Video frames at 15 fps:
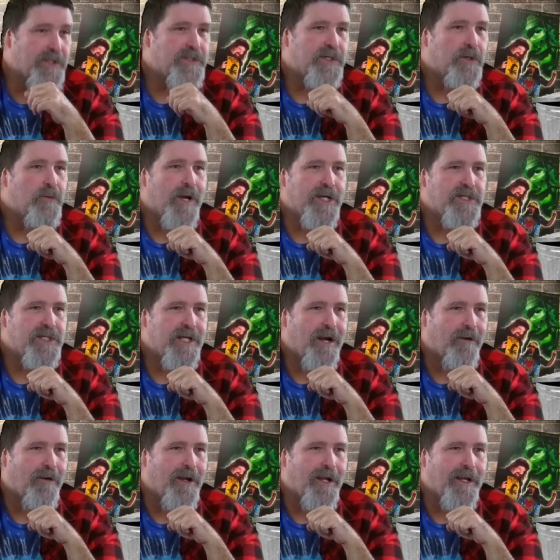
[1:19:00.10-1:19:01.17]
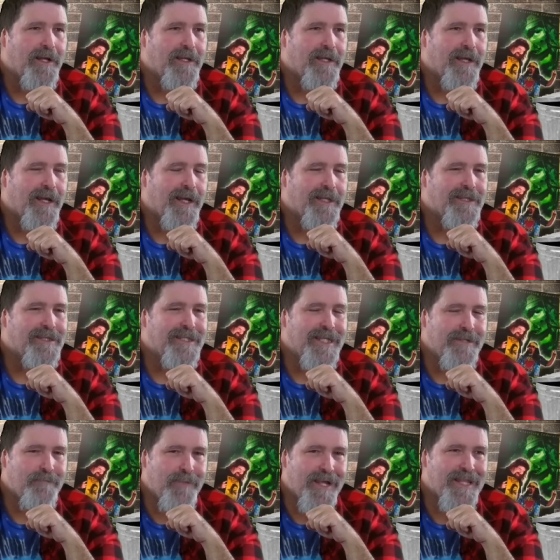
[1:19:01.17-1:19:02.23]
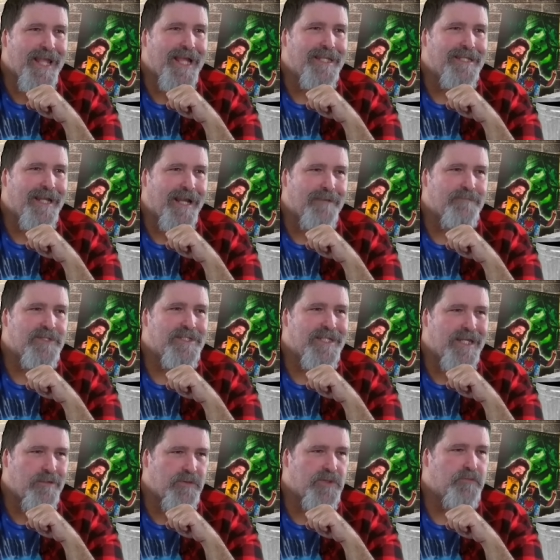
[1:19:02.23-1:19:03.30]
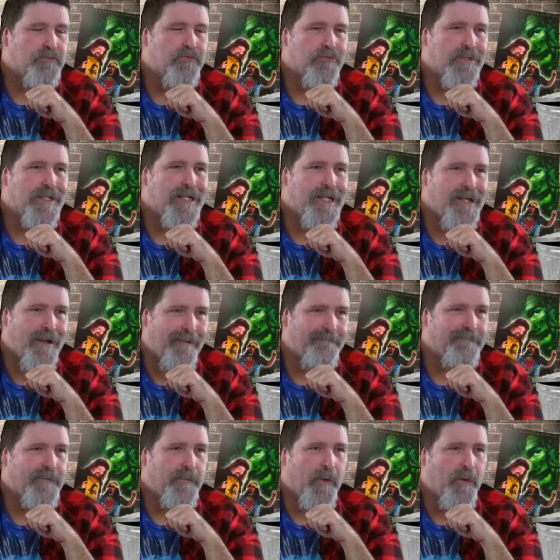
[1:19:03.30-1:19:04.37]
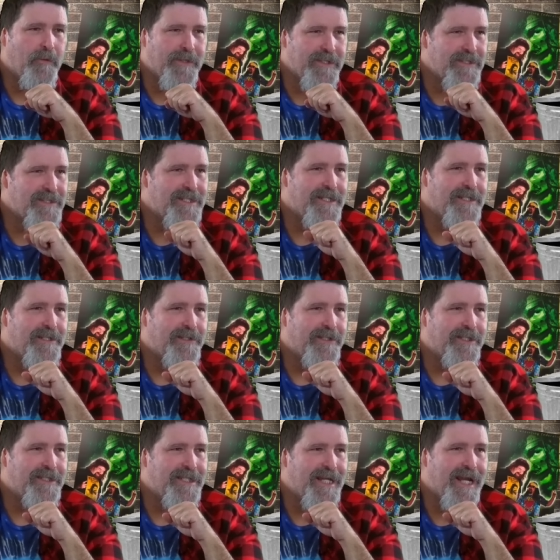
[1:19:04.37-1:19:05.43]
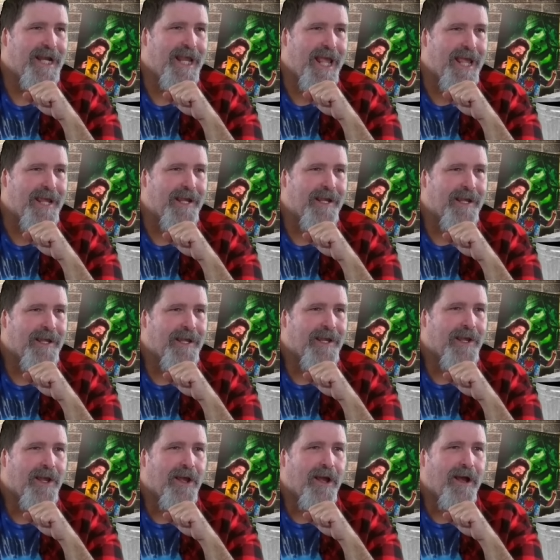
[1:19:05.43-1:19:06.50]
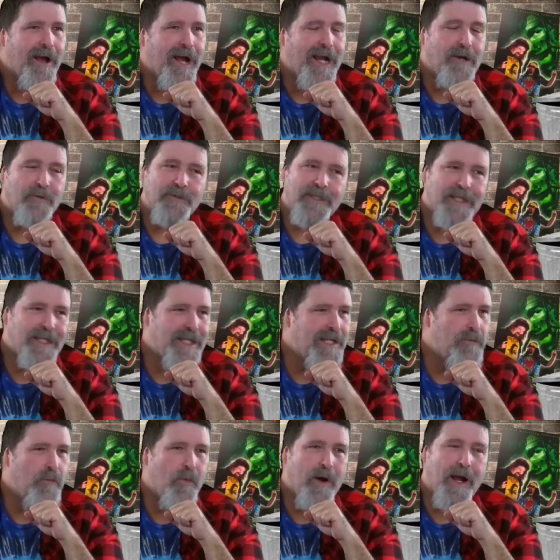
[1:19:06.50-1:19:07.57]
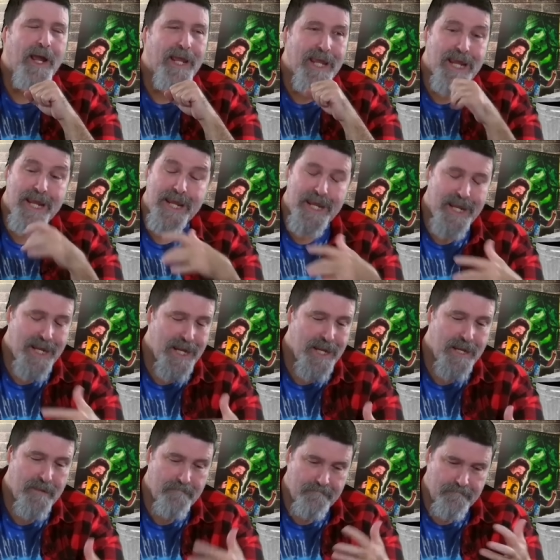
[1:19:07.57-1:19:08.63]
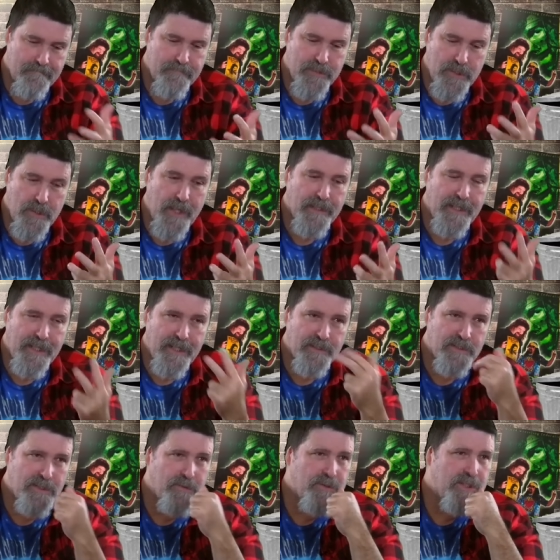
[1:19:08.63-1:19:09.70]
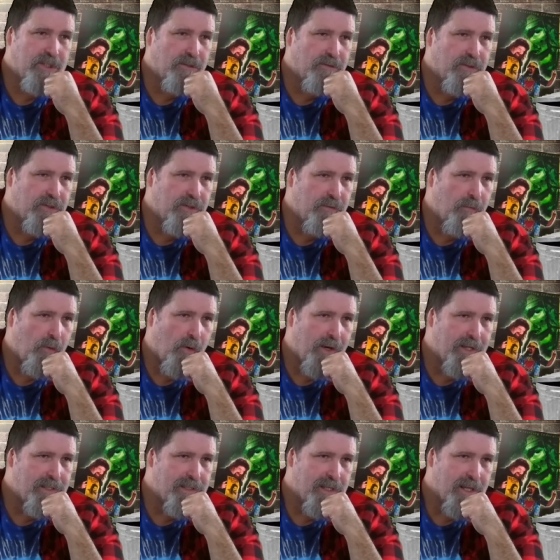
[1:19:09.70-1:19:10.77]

aggression era, I think by that time Sting was pretty comfortable with his deal in TNA. I don't think he he he. Two, I think he has two children, two boys.